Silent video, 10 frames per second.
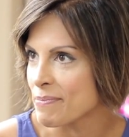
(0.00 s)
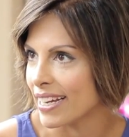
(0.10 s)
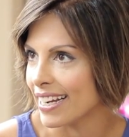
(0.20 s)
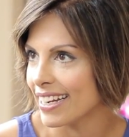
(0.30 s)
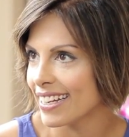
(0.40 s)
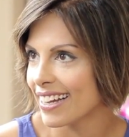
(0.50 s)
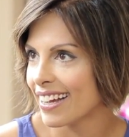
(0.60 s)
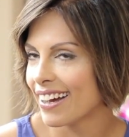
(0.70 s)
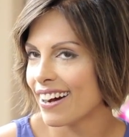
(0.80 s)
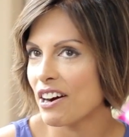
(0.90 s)
me. Yeah,
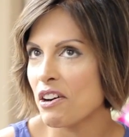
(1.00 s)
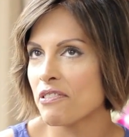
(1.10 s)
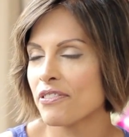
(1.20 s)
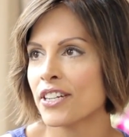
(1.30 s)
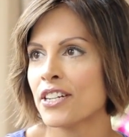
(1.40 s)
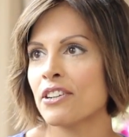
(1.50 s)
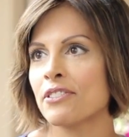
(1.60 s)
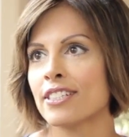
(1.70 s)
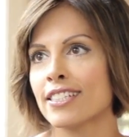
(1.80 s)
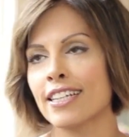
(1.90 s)
right. Did you oh, find it
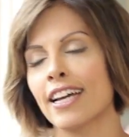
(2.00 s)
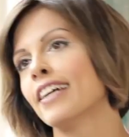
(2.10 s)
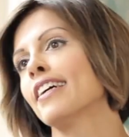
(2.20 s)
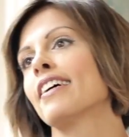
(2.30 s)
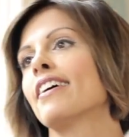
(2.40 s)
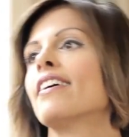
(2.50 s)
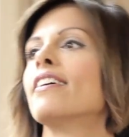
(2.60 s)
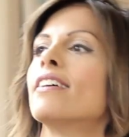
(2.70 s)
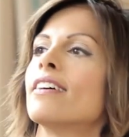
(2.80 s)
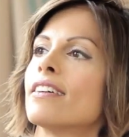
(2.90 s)
differently sake. over
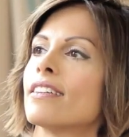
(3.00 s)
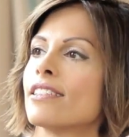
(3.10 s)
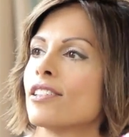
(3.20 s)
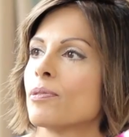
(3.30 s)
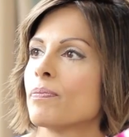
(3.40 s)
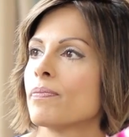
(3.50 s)
there? Did you